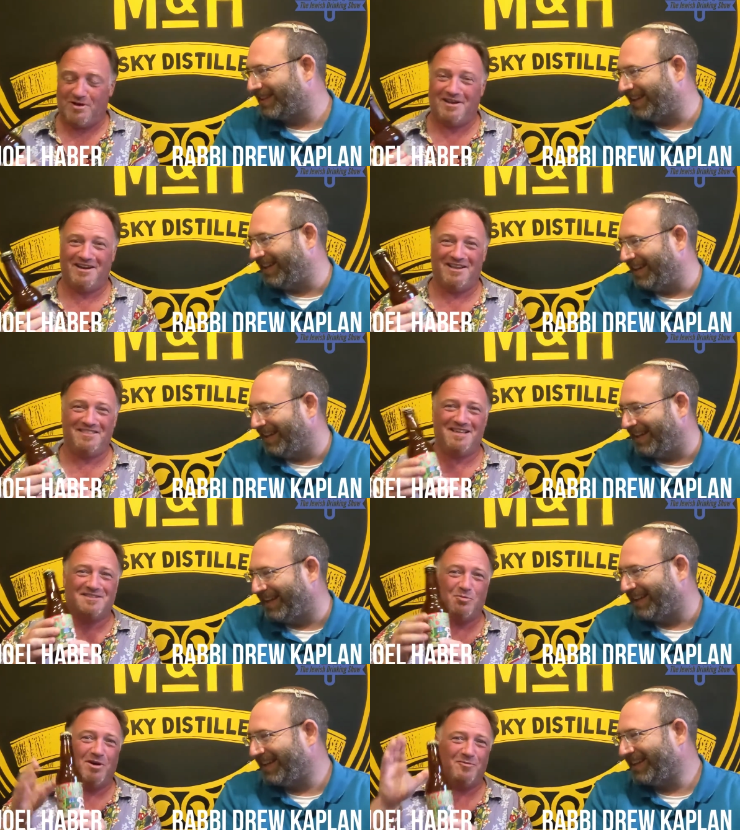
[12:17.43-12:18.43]
Speaker 1: one,
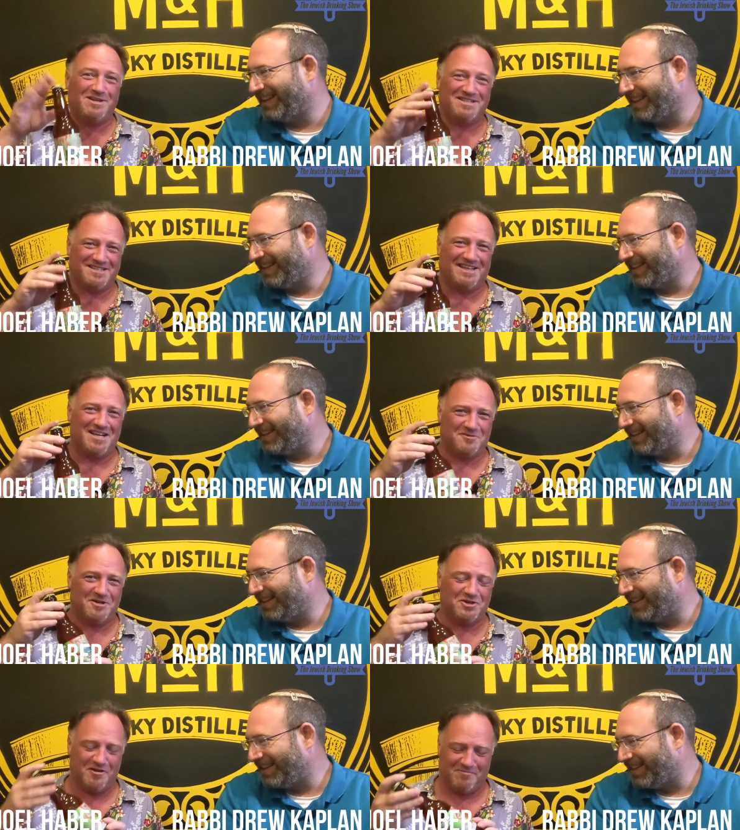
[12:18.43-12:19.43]
this one, which is the last
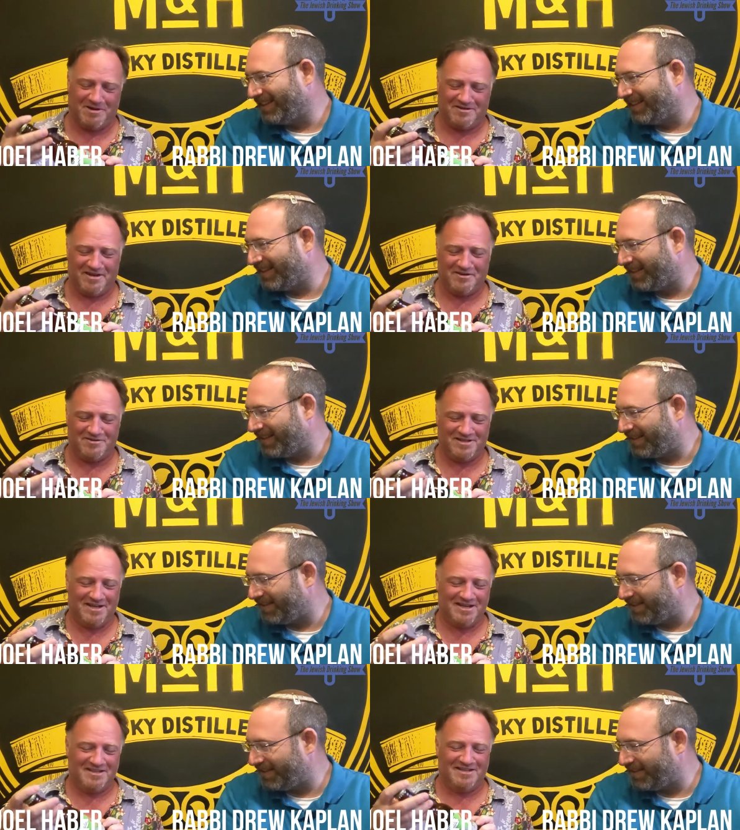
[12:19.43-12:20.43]
one I'll show you of is
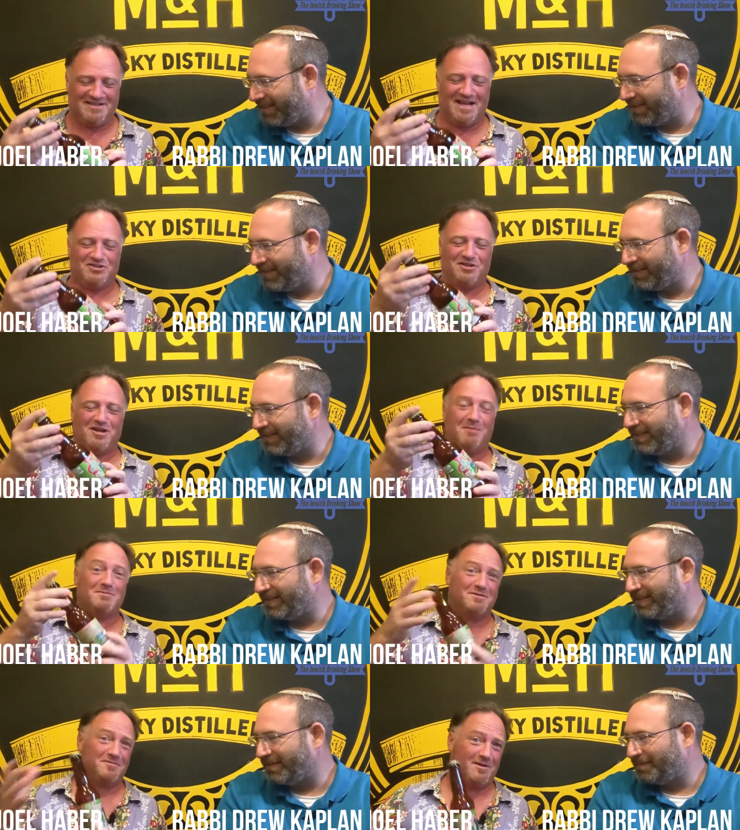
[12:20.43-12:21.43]
this actually
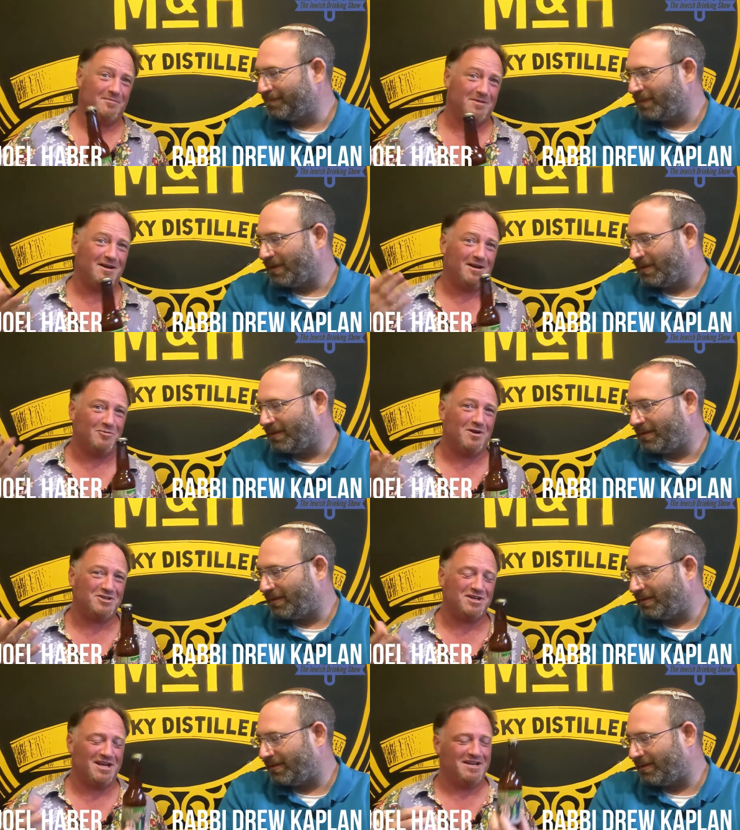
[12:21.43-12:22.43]
comes from a, a,
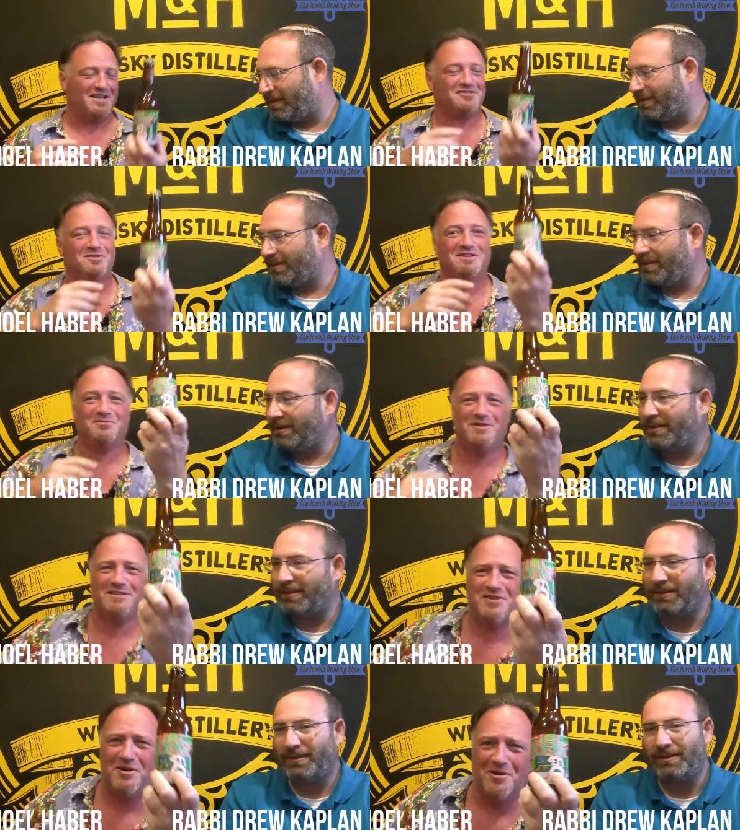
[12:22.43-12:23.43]
Russian idea. So this
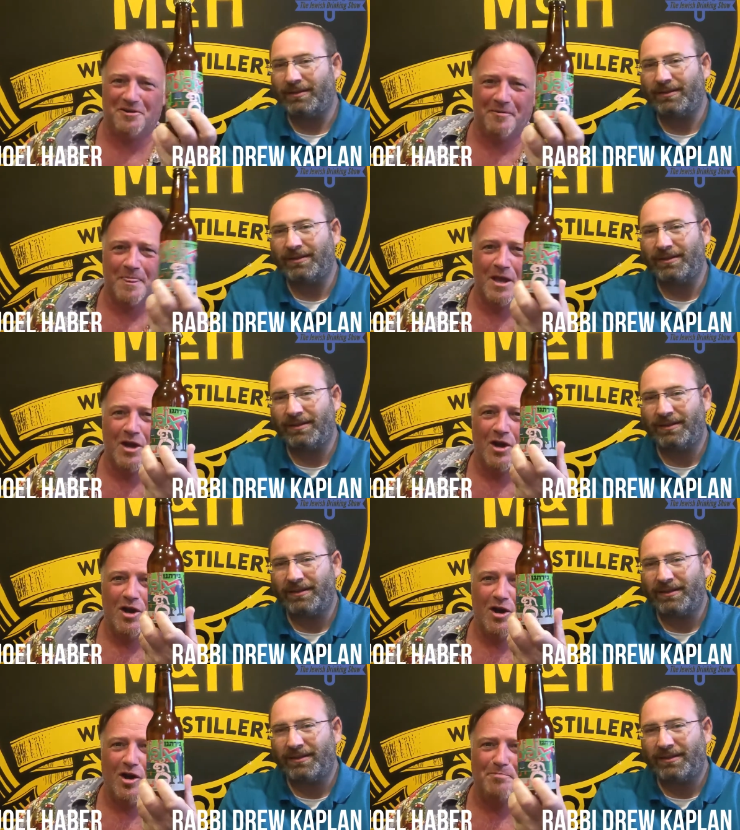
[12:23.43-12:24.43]
one is called
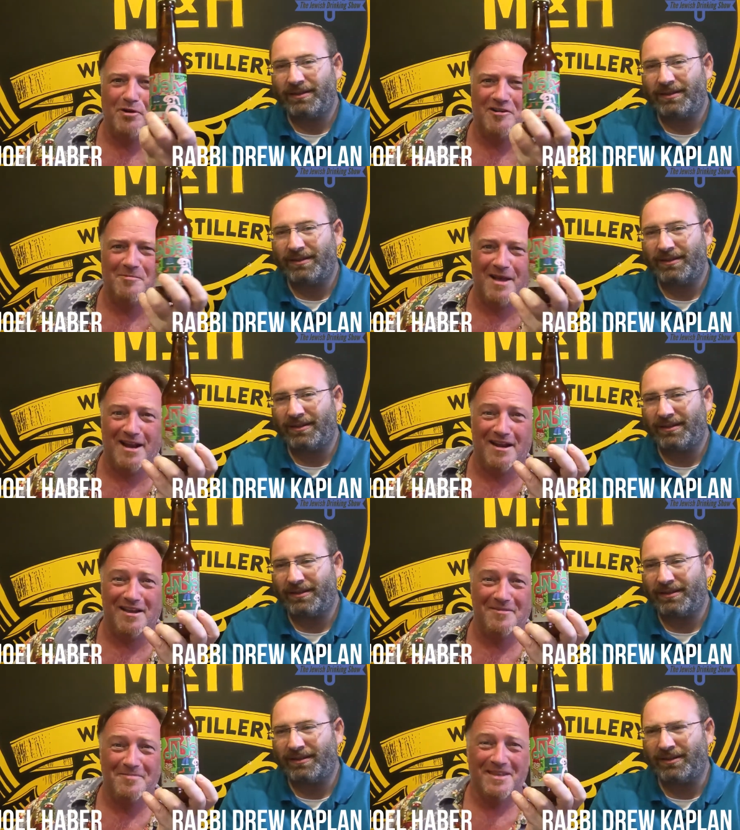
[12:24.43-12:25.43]
Apokhmer.
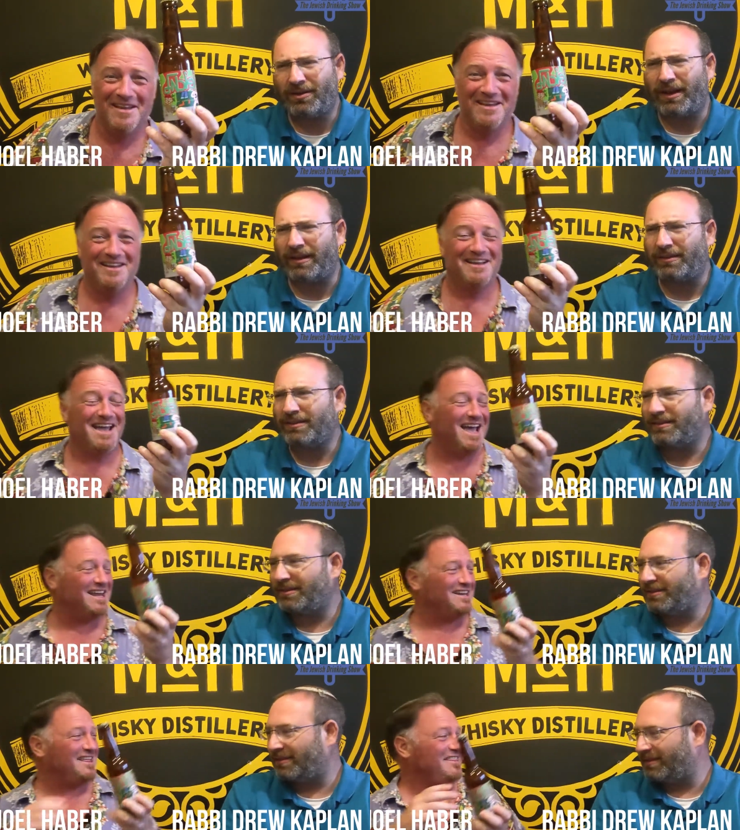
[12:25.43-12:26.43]
Okay.
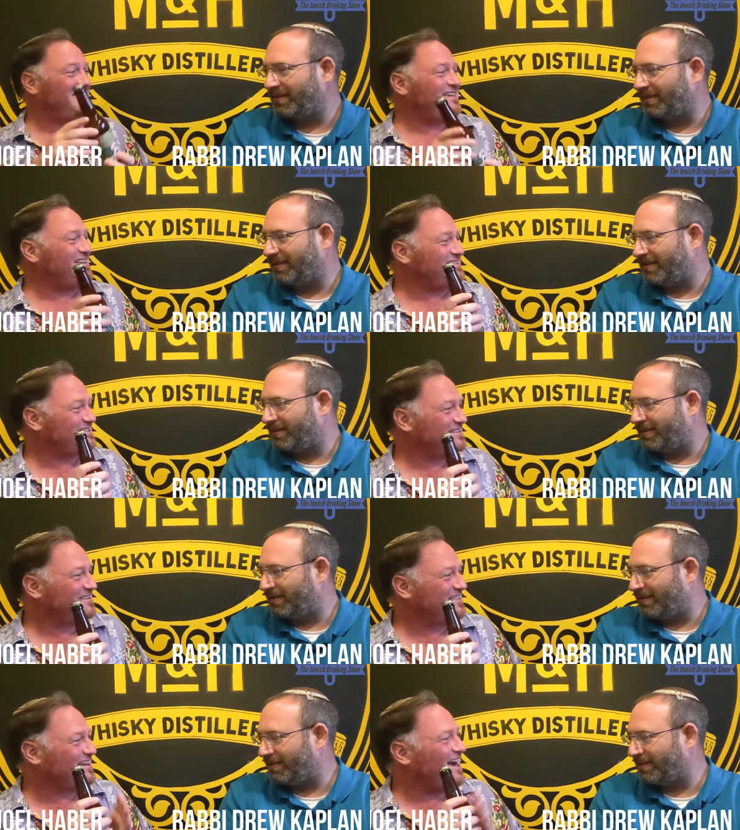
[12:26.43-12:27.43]
And
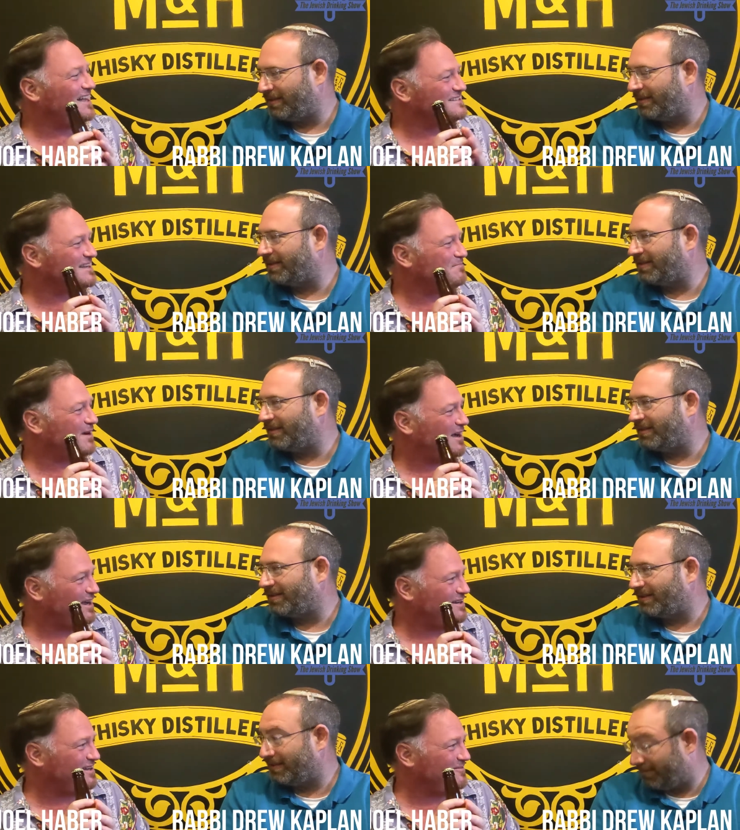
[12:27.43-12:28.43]
this, the concept
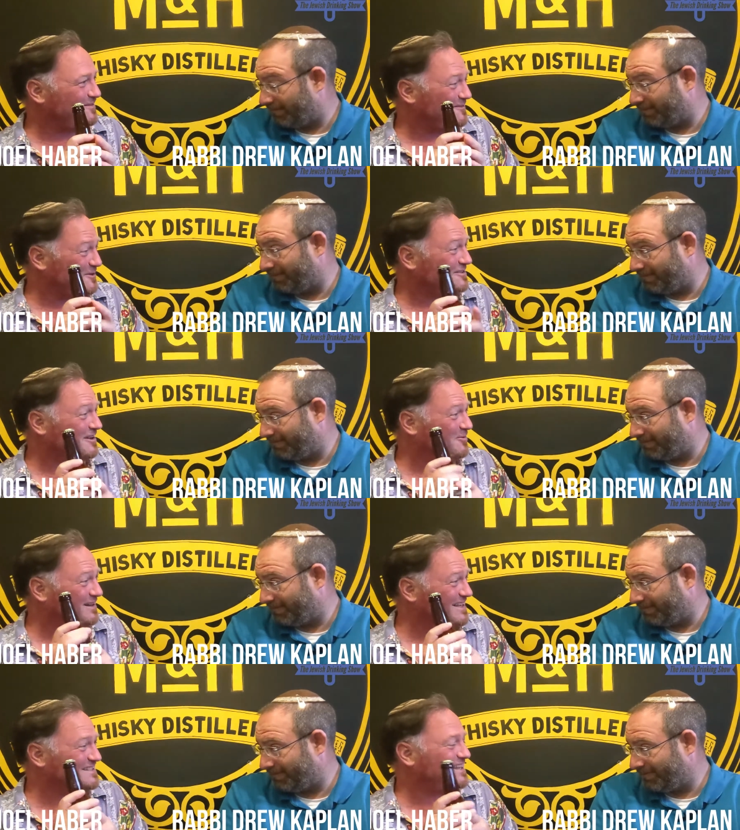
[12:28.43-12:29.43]
behind it, if I tell you
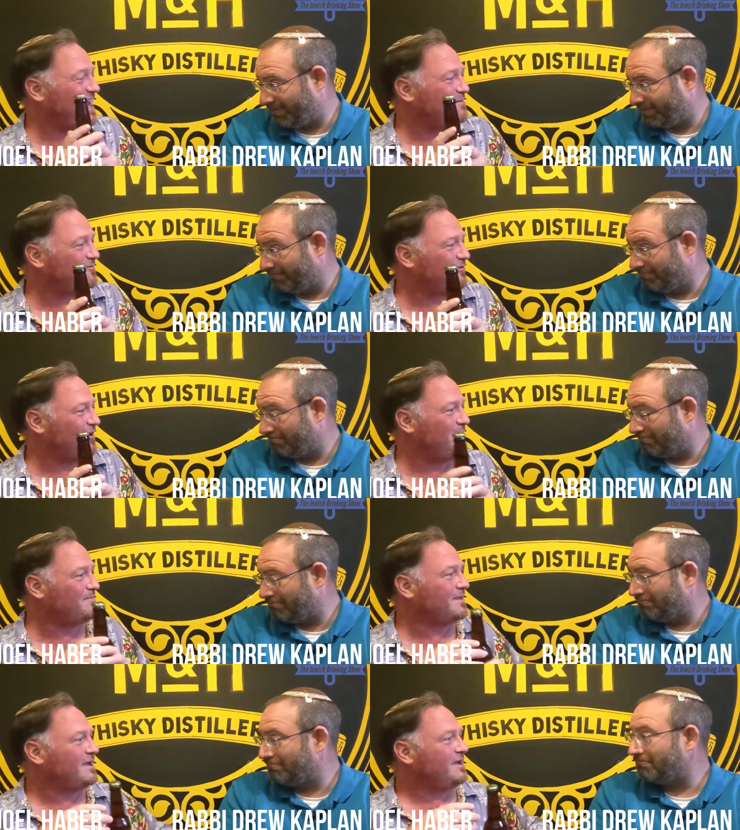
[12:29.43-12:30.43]
what it is, came
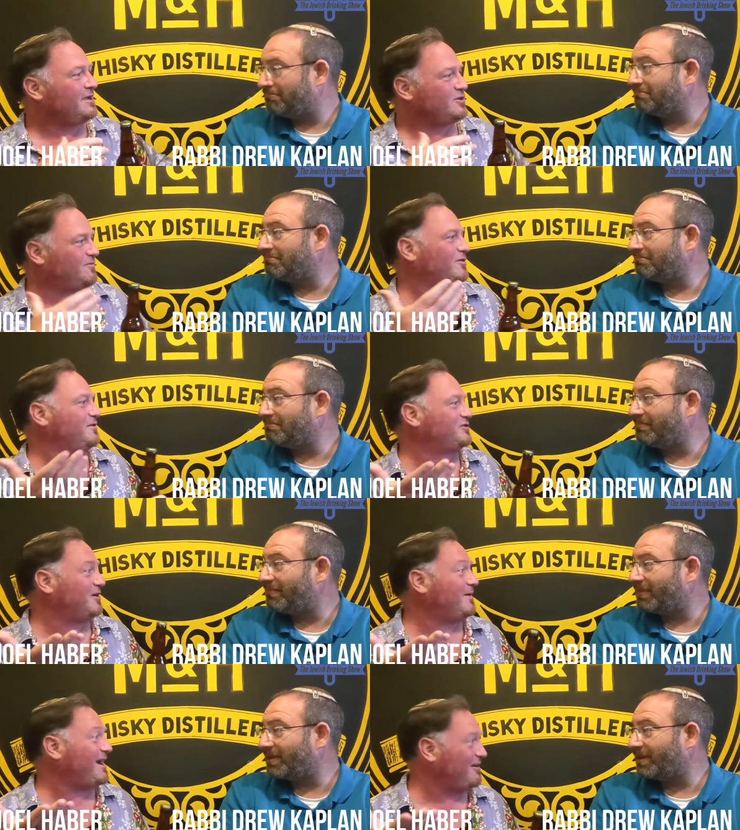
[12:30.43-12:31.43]
from. You've heard the
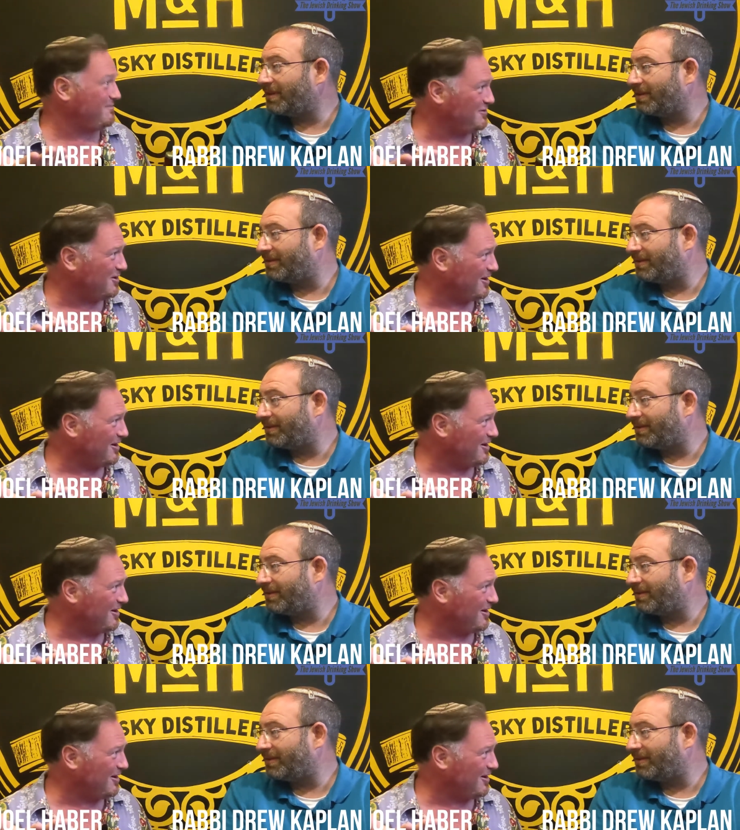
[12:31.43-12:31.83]
term hair of the